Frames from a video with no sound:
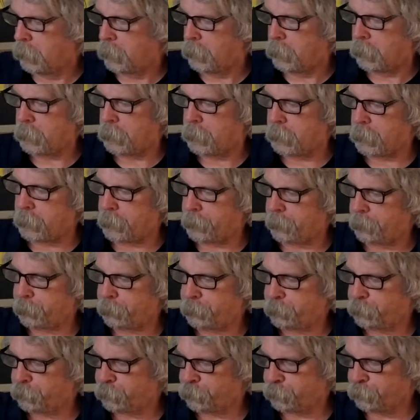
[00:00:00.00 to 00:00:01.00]
Um,
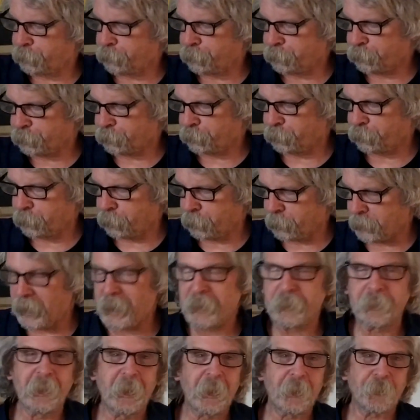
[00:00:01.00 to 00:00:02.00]
and
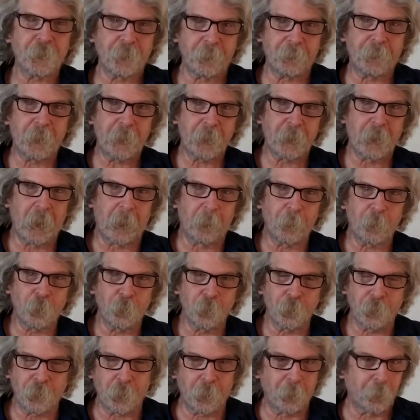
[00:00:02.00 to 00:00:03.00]
yes, in a very comical
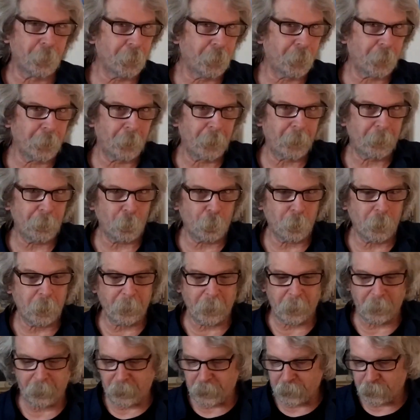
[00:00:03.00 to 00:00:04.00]
tone, so you don't have to worry about
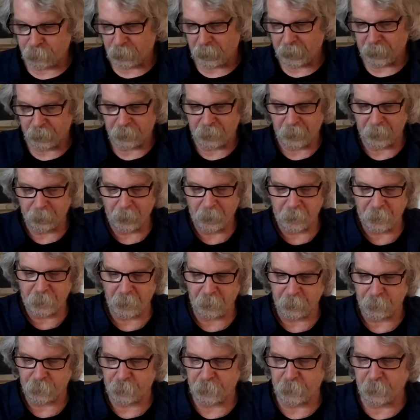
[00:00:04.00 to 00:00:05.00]
me trying to take myself
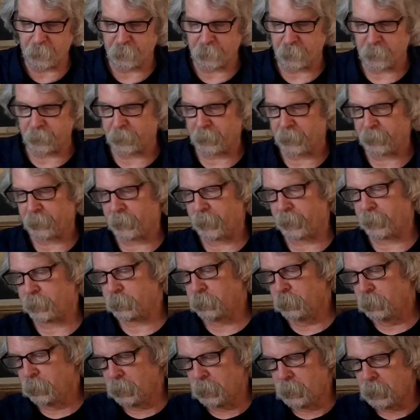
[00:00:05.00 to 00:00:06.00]
seriously about that.
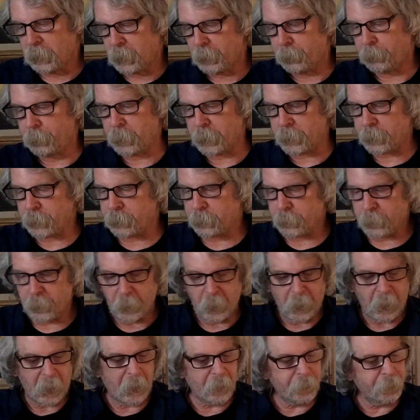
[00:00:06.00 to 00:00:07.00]
But
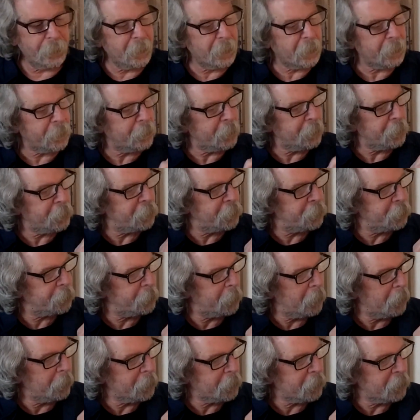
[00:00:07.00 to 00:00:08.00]
I think this is
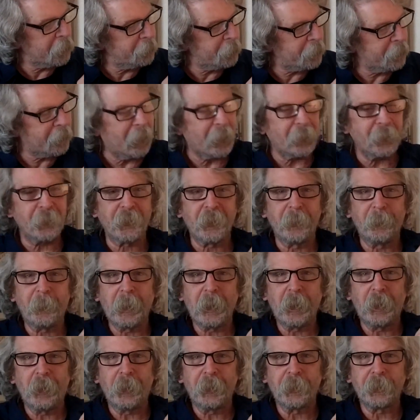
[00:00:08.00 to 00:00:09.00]
probably going to be that
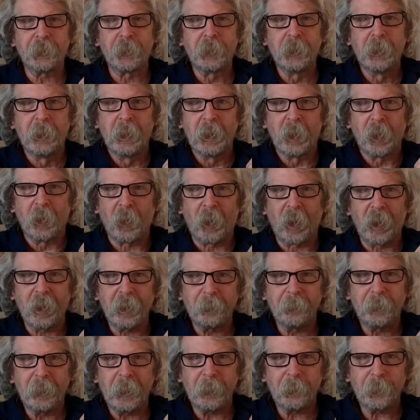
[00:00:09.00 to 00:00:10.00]
semi-hard
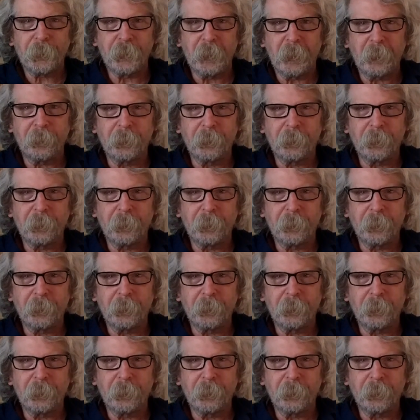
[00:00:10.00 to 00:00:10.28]
lollipop stuff.